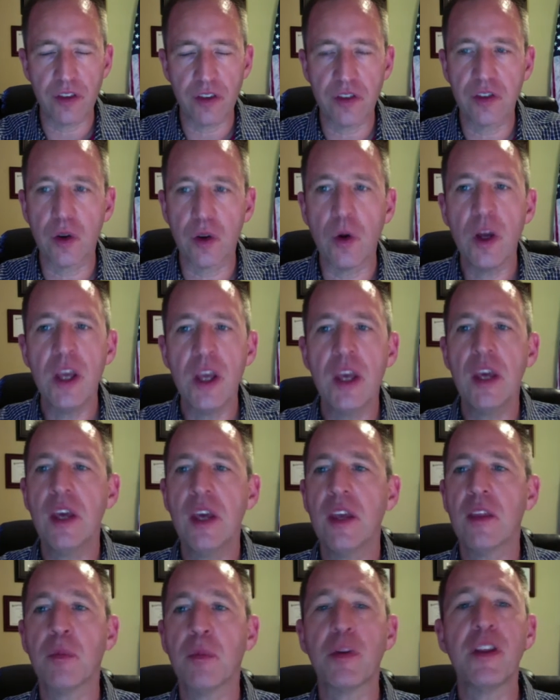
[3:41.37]
So
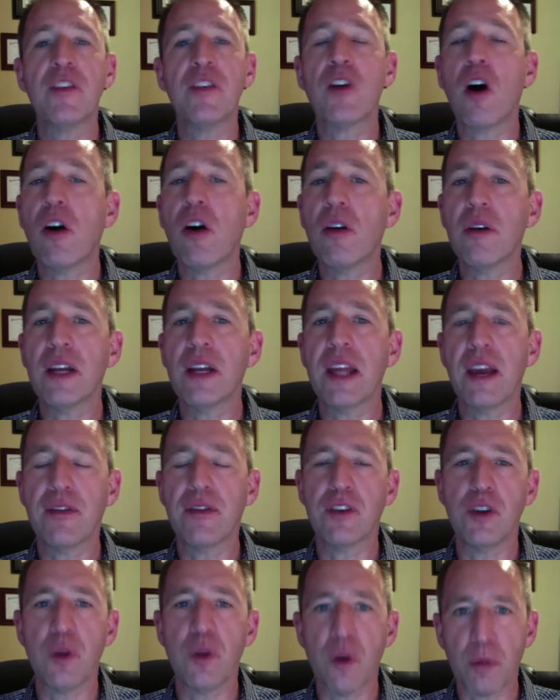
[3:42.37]
the police already have to
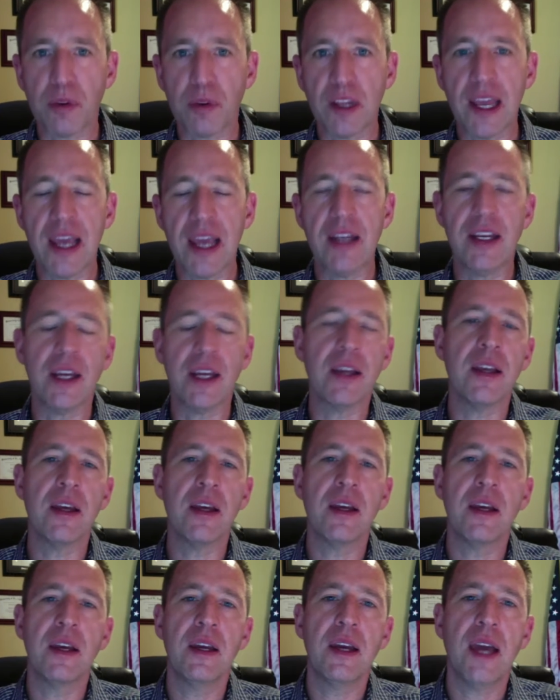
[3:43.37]
do their planning,
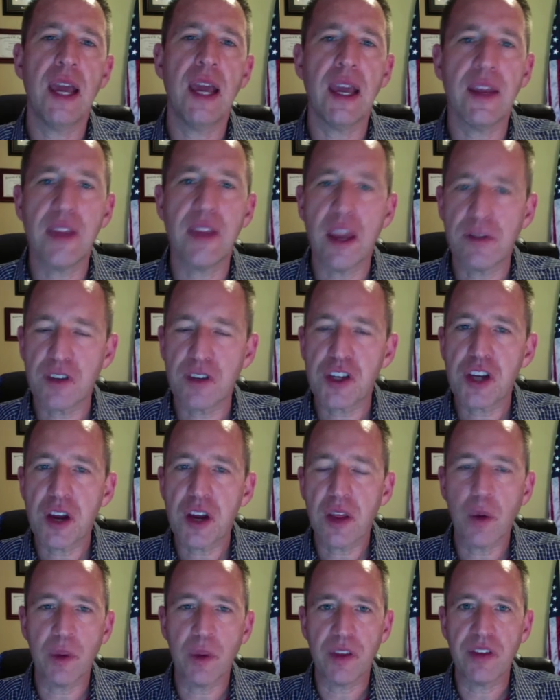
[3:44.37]
and they have to share
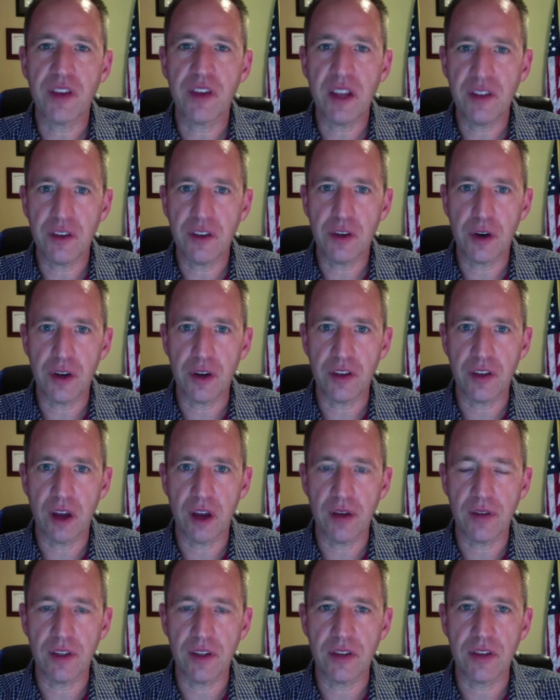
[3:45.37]
that with the state's attorney's
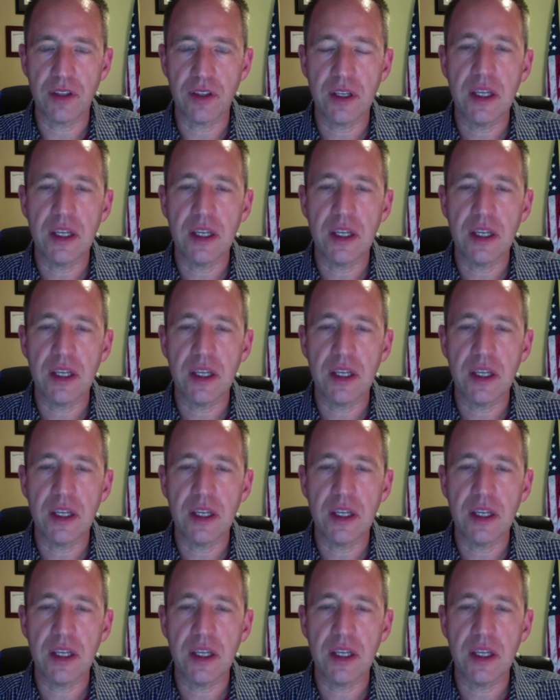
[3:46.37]
office.